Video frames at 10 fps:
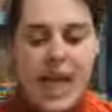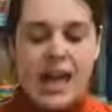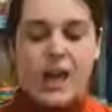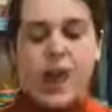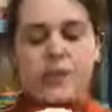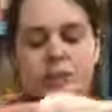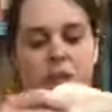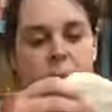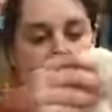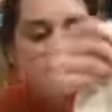It curves
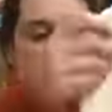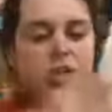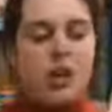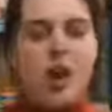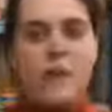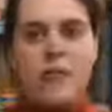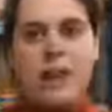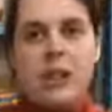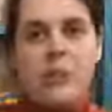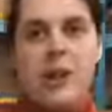around a bit, but it's not covering
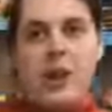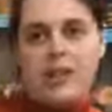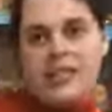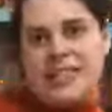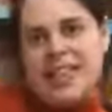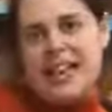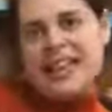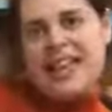right the way out the side of